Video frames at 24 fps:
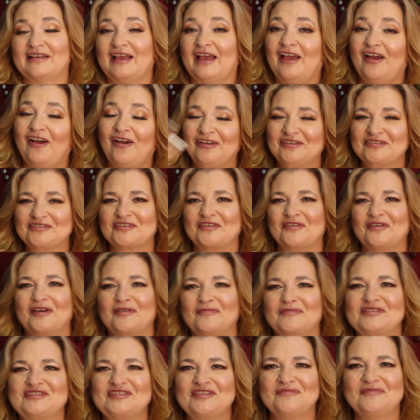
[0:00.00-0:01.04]
I also
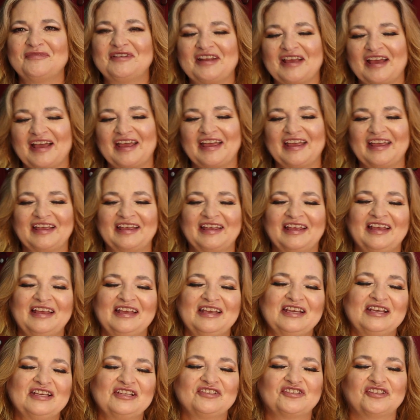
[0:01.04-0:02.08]
am a Gemini.
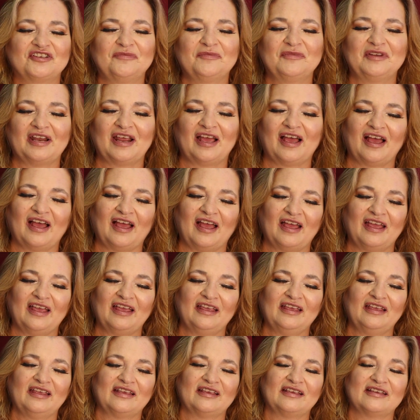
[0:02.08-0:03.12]

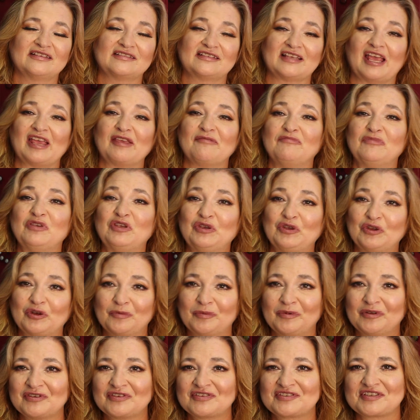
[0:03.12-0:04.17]
Gemini is a
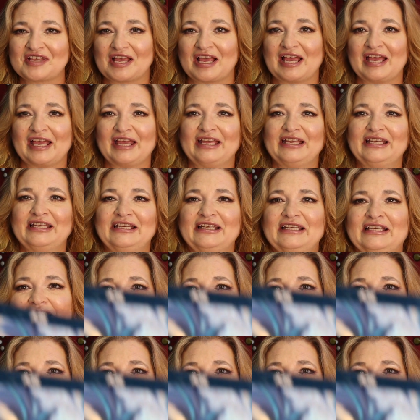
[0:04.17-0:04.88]
mutable sign,